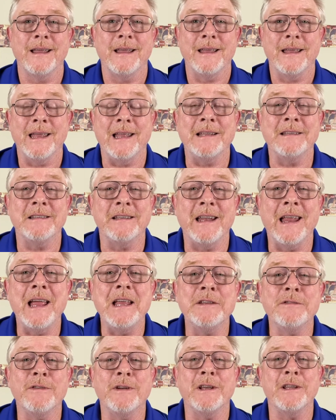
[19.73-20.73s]
In
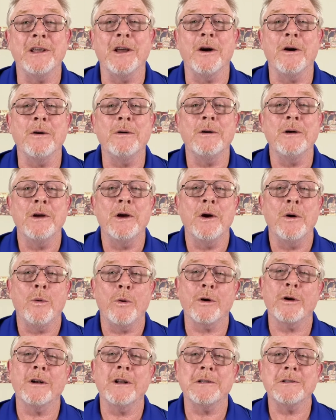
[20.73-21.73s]
today's video, we're
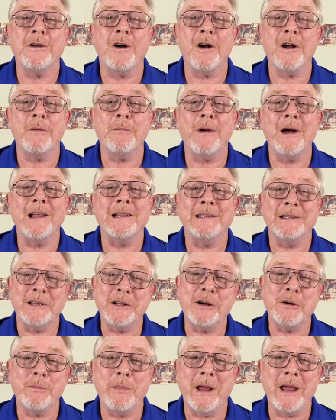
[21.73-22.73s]
going to talk about
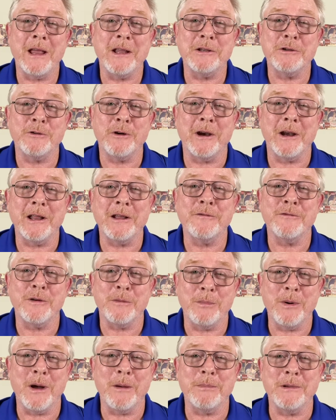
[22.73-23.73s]
litter pan training for
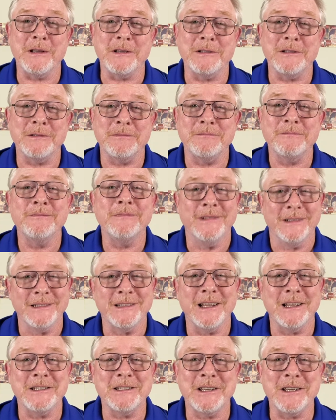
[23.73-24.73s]
puppies.
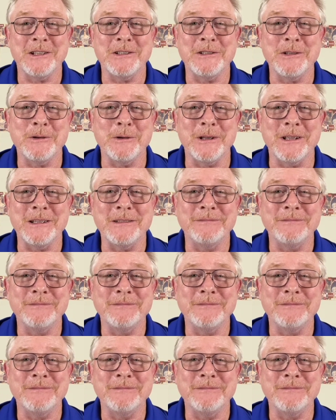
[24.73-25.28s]
Let's get to it.